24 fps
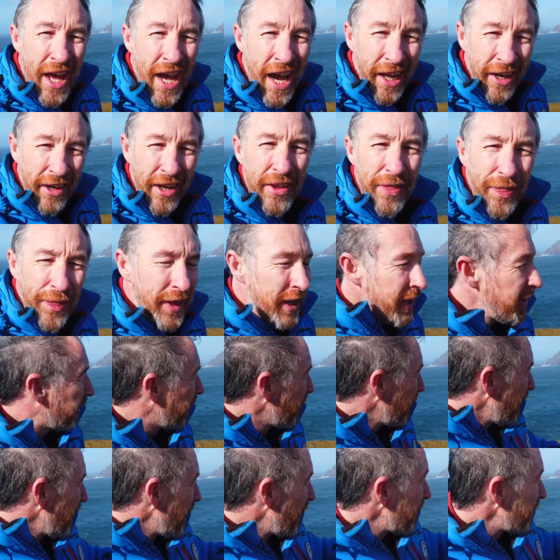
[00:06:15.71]
and I think
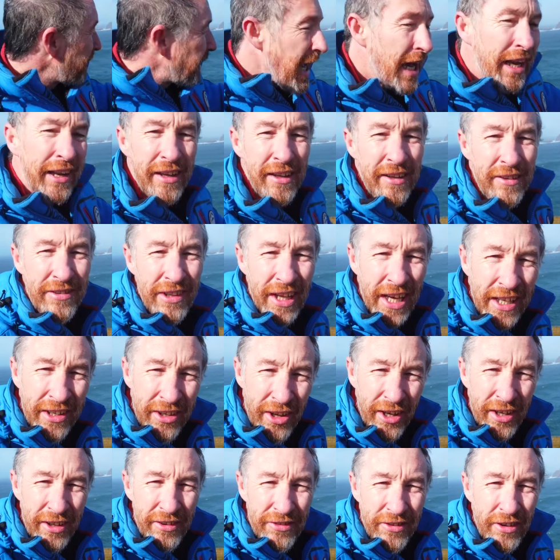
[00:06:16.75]
that is a
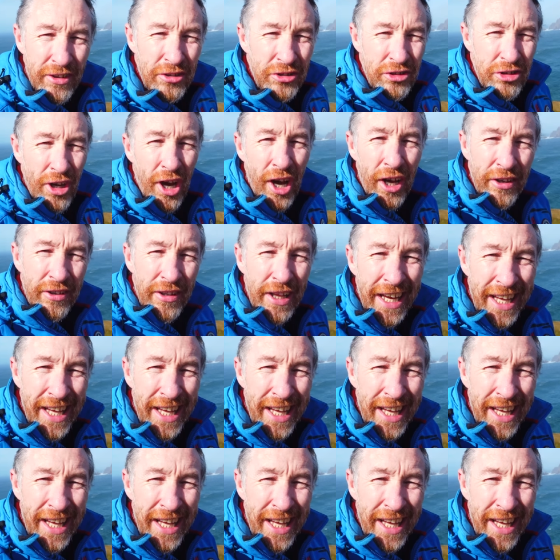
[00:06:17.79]
nice shot.